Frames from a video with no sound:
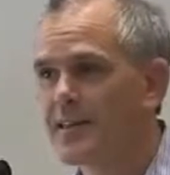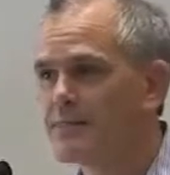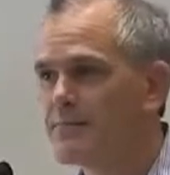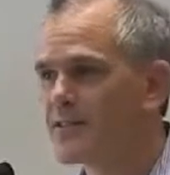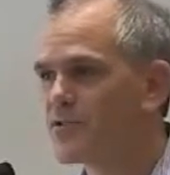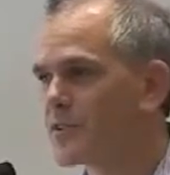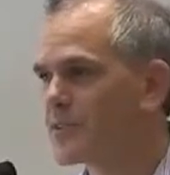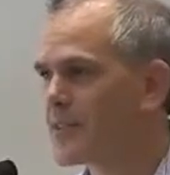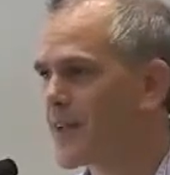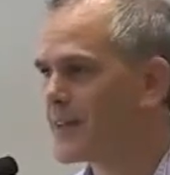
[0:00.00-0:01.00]
metrics
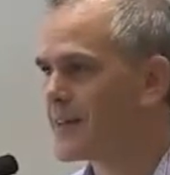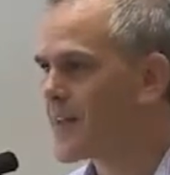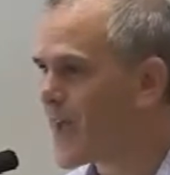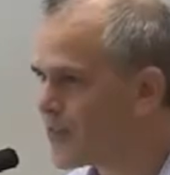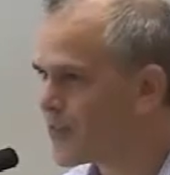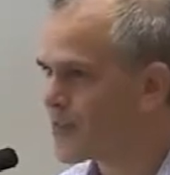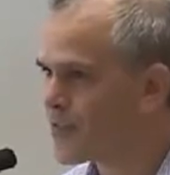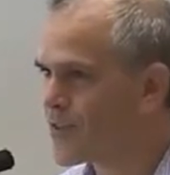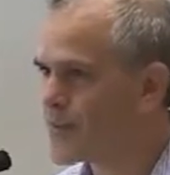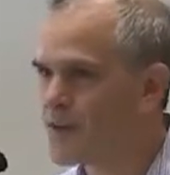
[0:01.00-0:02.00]
like deaths
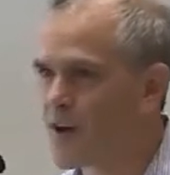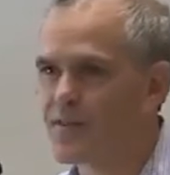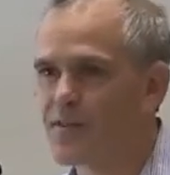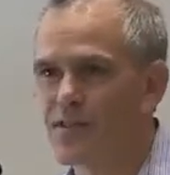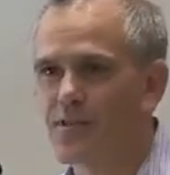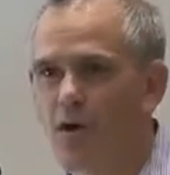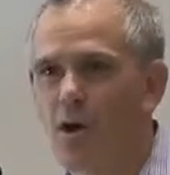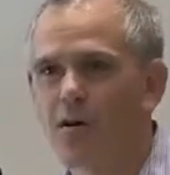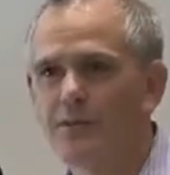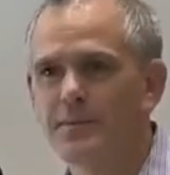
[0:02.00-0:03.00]
seemed obviously
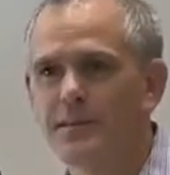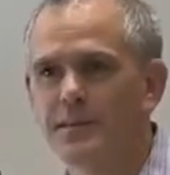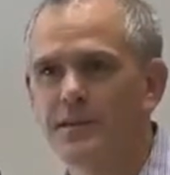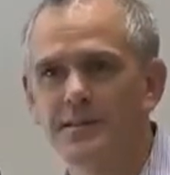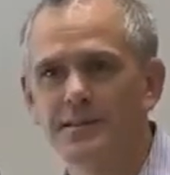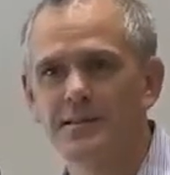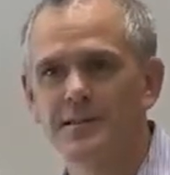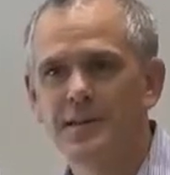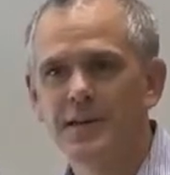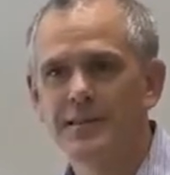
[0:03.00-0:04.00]
wrong because
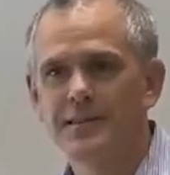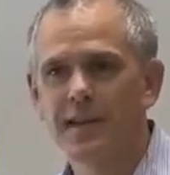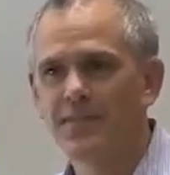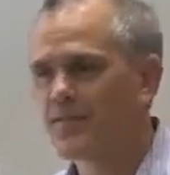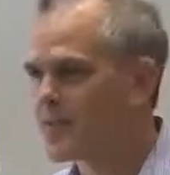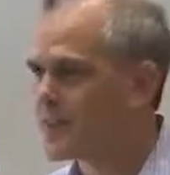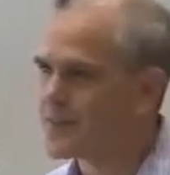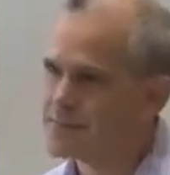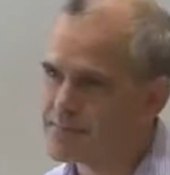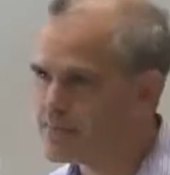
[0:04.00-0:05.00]
deaths at
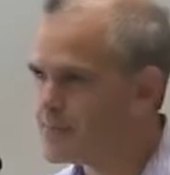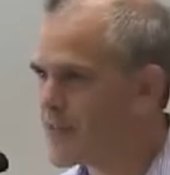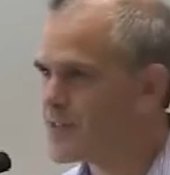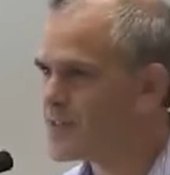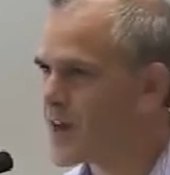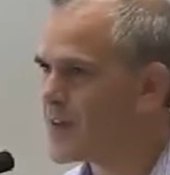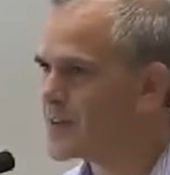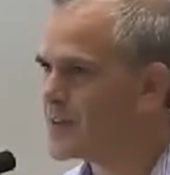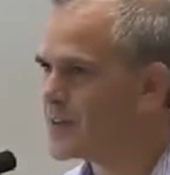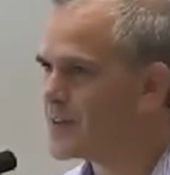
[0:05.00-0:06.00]
age
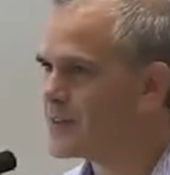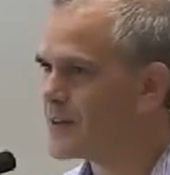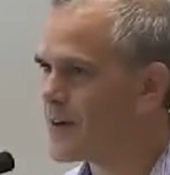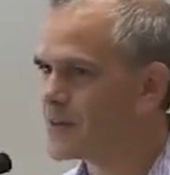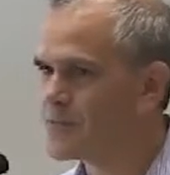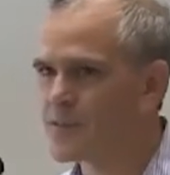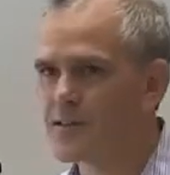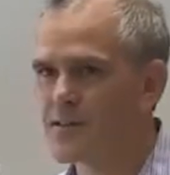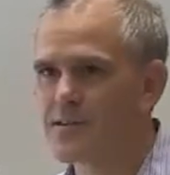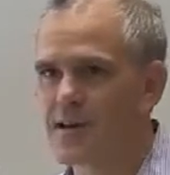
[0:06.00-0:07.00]
90 aren't really the
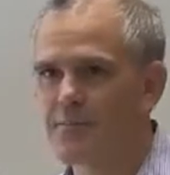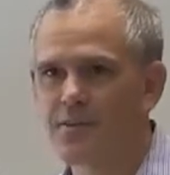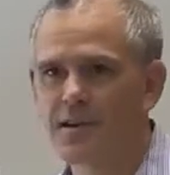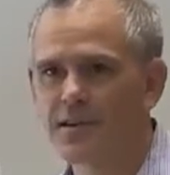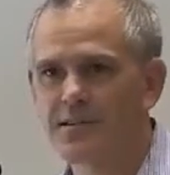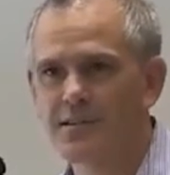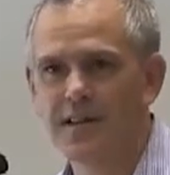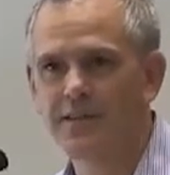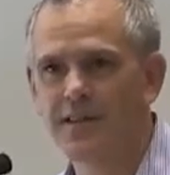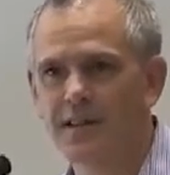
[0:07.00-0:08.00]
same thing as a
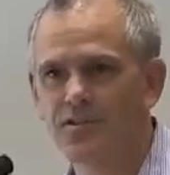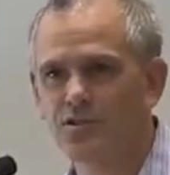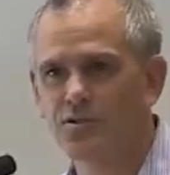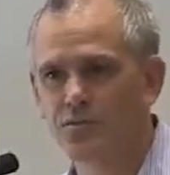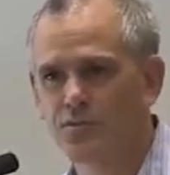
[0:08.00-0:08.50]
death at age 2.